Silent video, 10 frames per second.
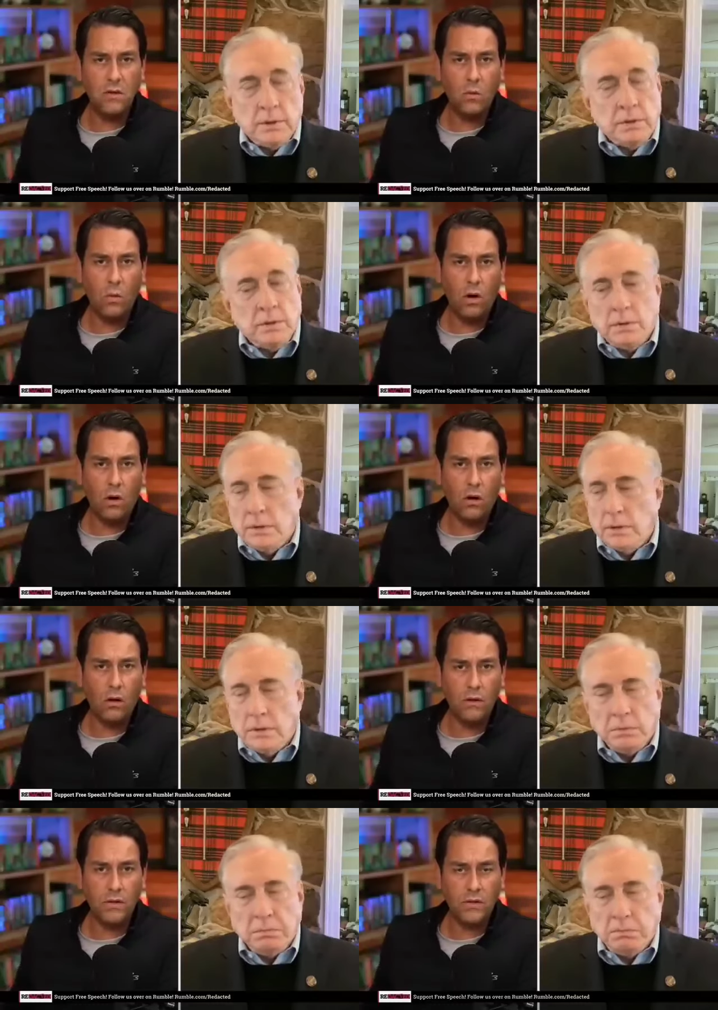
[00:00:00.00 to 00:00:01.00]
Speaker 1: steel
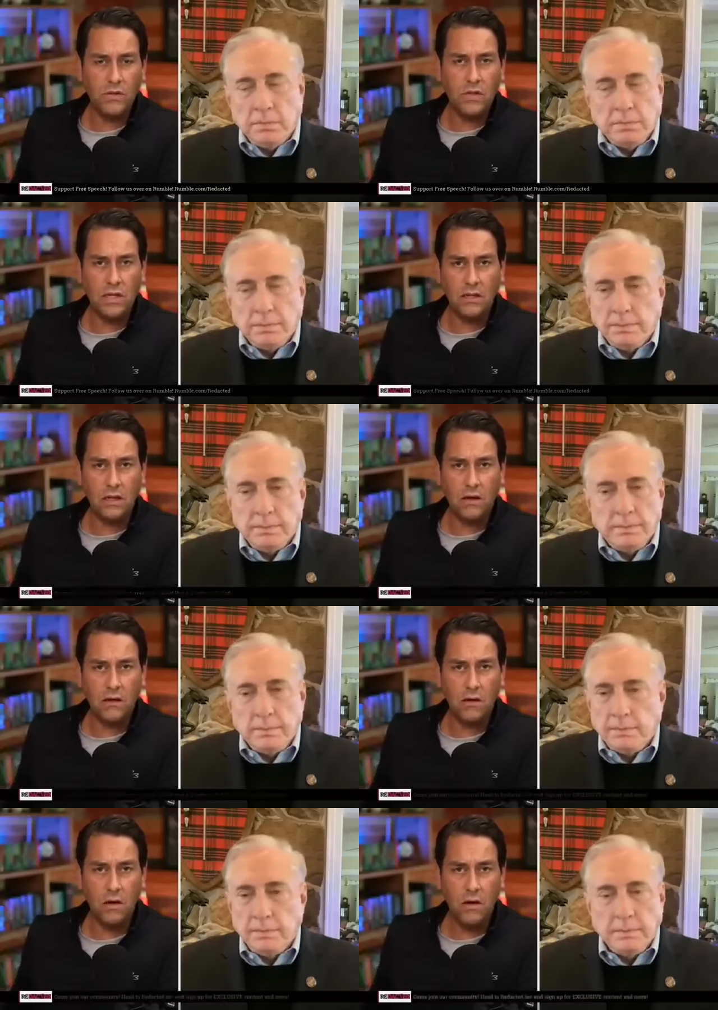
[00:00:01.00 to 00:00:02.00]
wall that's sitting
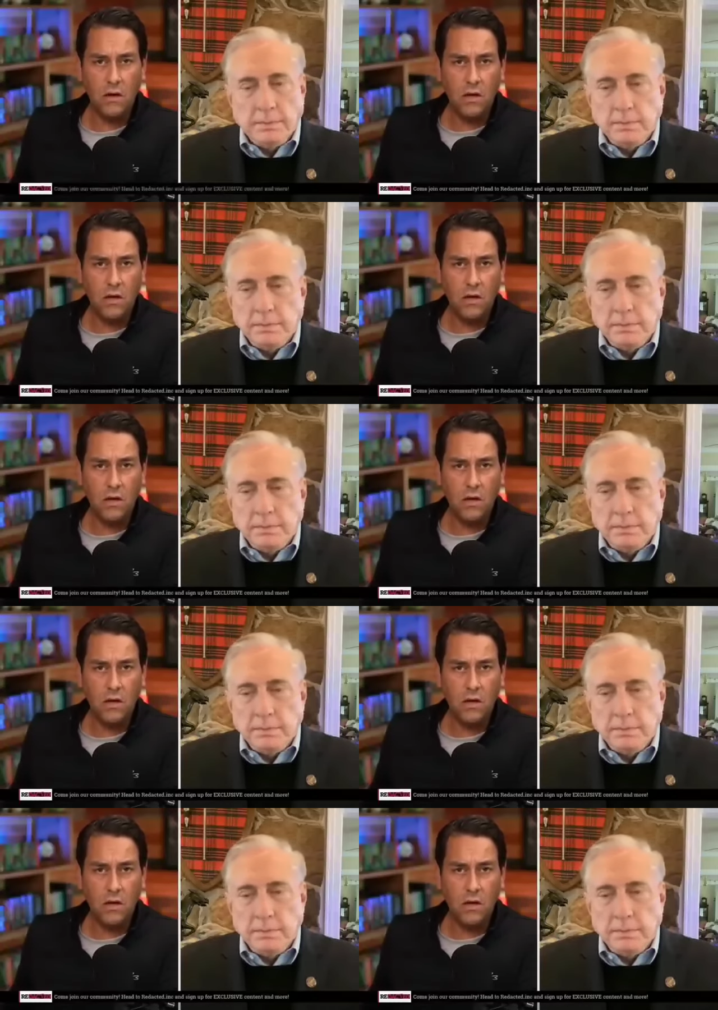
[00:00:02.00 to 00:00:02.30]
there